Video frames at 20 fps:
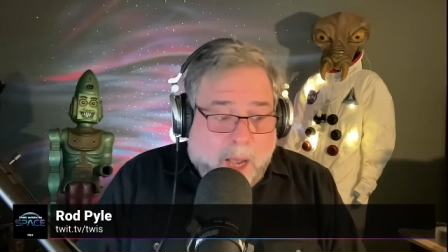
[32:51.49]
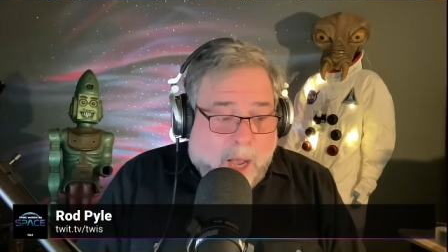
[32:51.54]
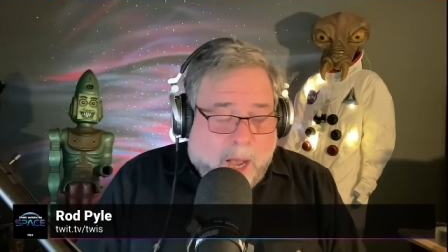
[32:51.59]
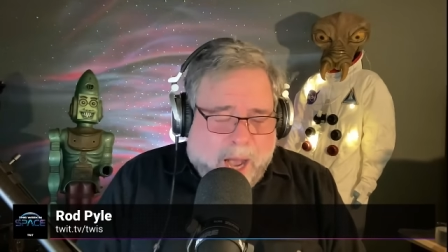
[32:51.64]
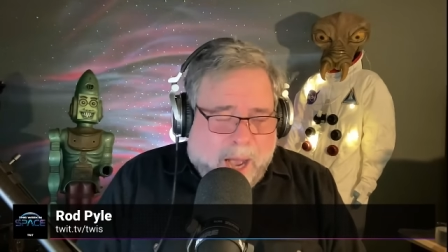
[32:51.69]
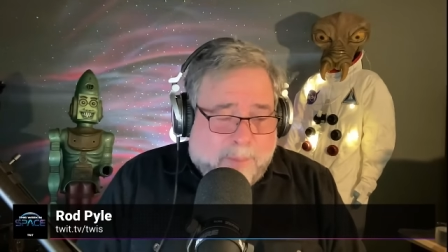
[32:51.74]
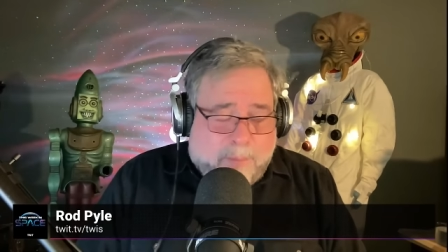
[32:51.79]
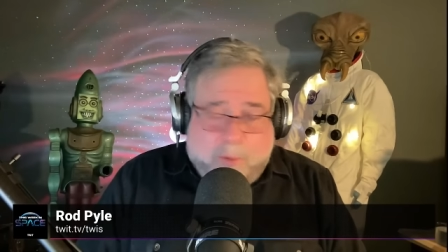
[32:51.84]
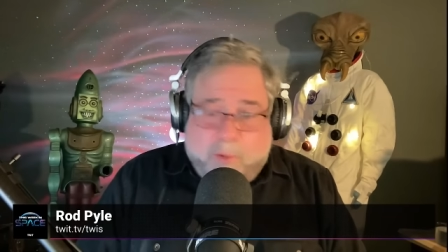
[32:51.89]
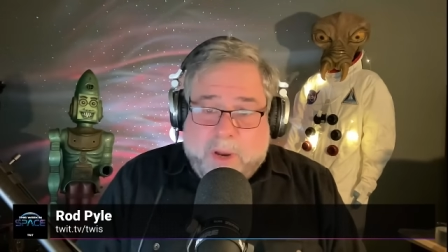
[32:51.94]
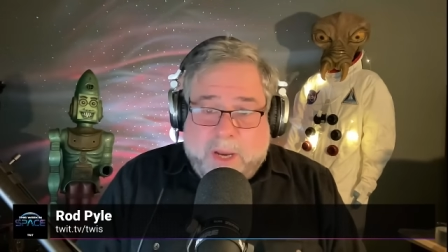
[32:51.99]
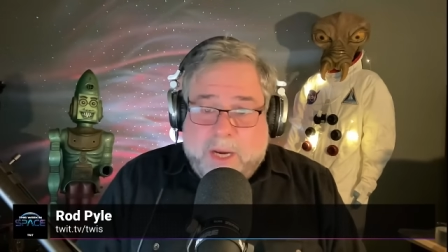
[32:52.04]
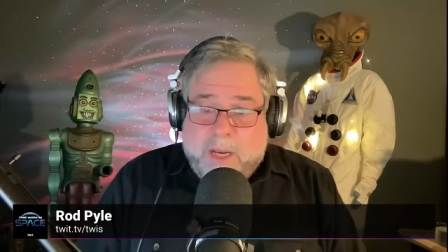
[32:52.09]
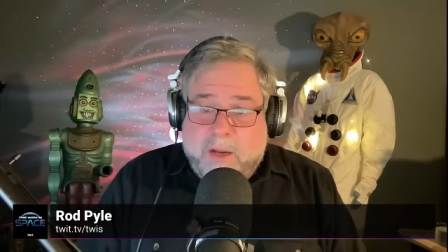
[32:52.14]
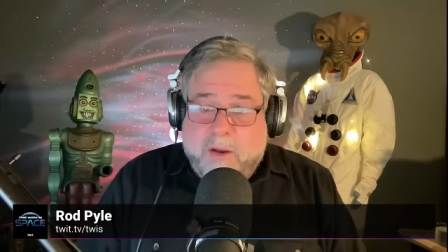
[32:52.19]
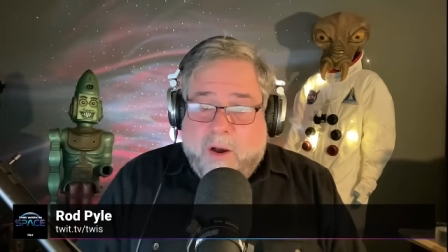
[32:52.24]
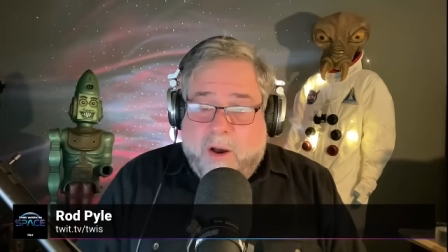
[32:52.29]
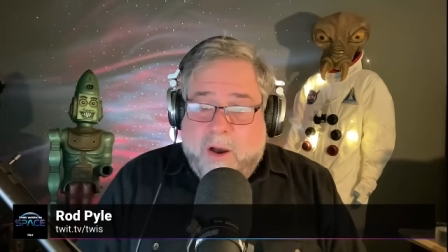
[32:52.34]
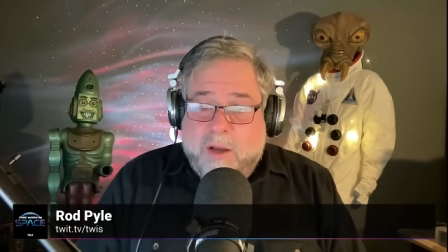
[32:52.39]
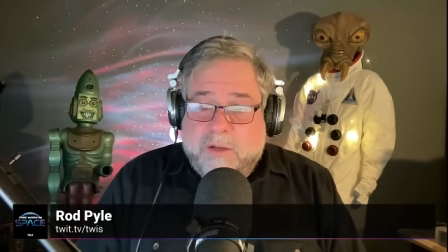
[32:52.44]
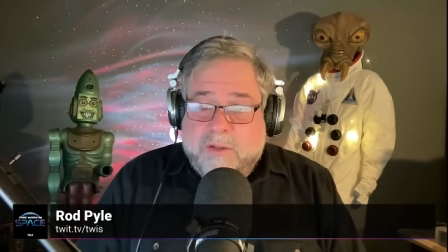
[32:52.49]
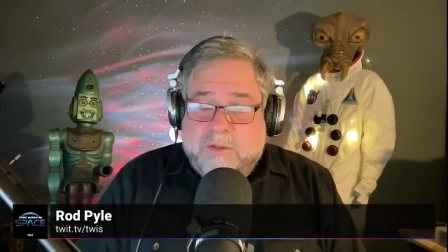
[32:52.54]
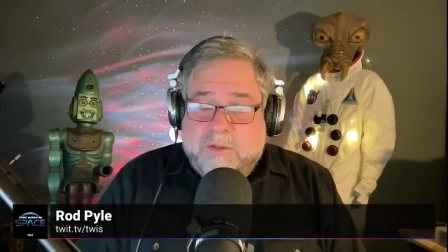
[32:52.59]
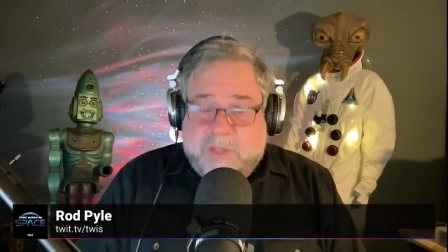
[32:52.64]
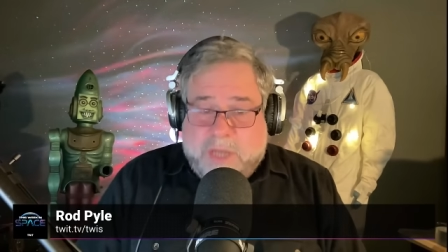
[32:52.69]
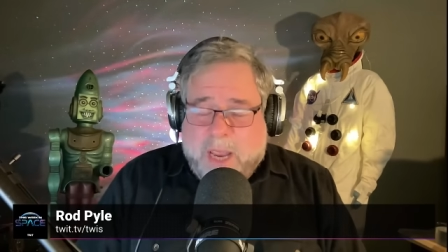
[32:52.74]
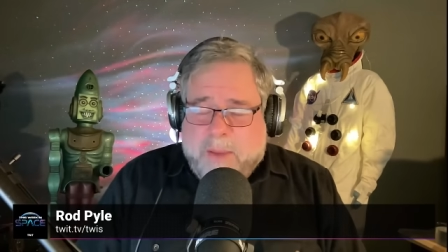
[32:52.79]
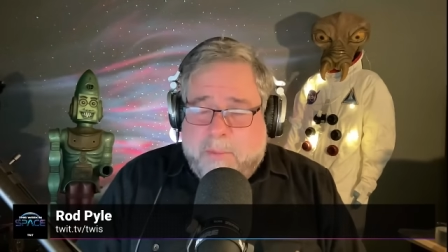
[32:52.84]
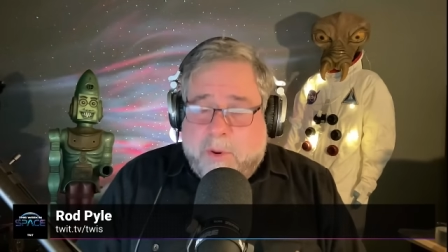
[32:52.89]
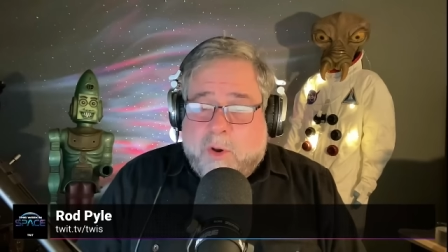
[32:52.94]
operating on
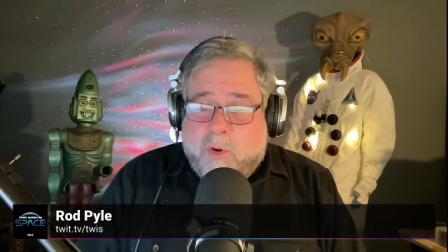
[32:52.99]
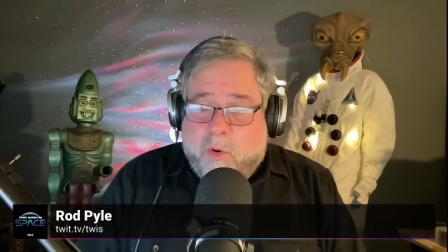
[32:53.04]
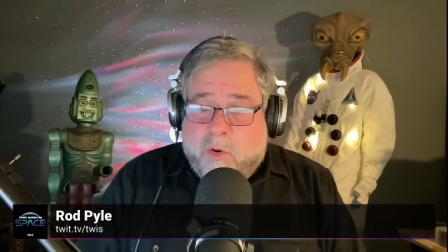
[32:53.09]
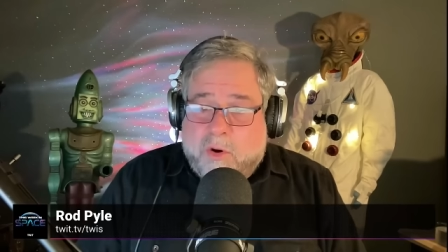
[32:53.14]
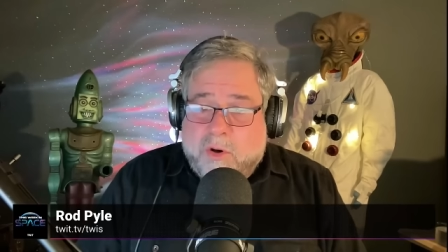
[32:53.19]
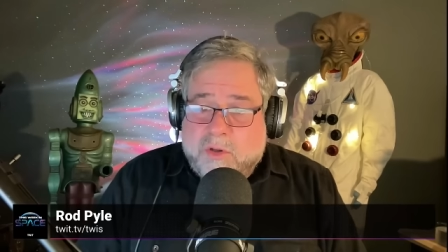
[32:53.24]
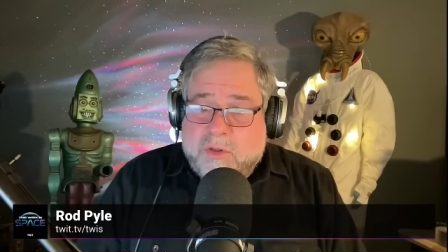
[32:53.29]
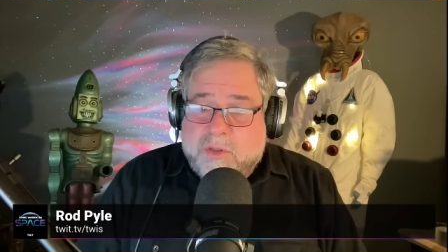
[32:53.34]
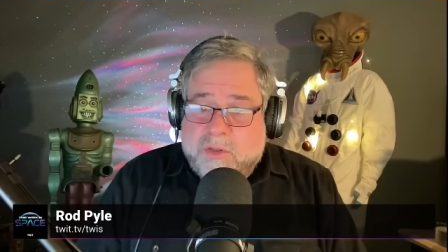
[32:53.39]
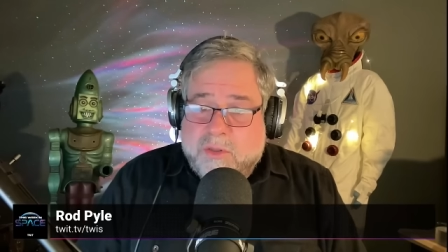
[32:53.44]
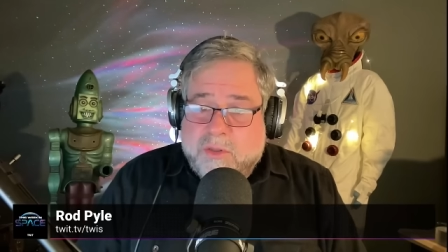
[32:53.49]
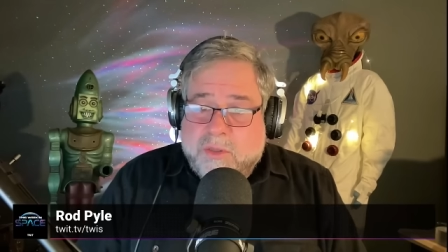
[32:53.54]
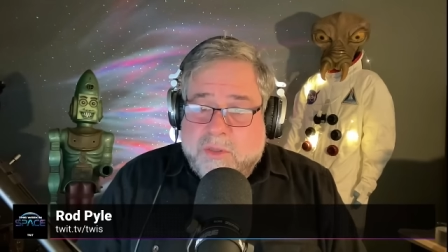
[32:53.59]
tape recorders.